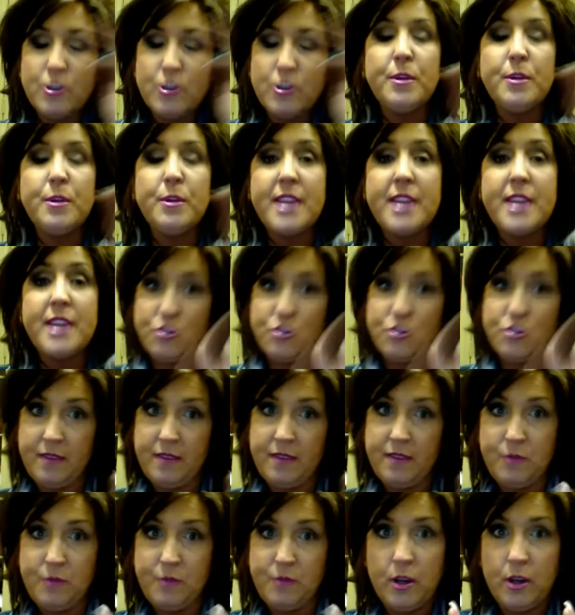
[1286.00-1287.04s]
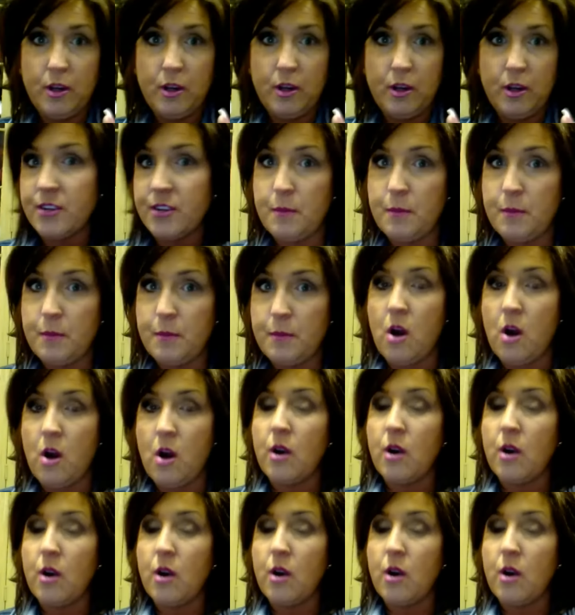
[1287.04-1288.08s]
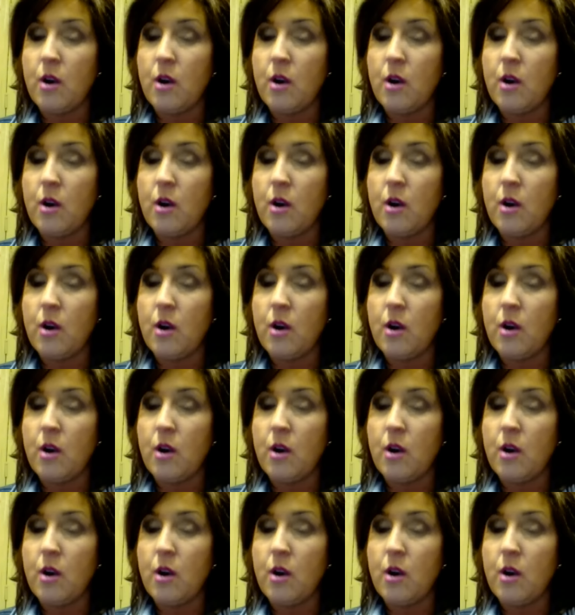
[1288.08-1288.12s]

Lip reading: put that driftwood or cinnabar, or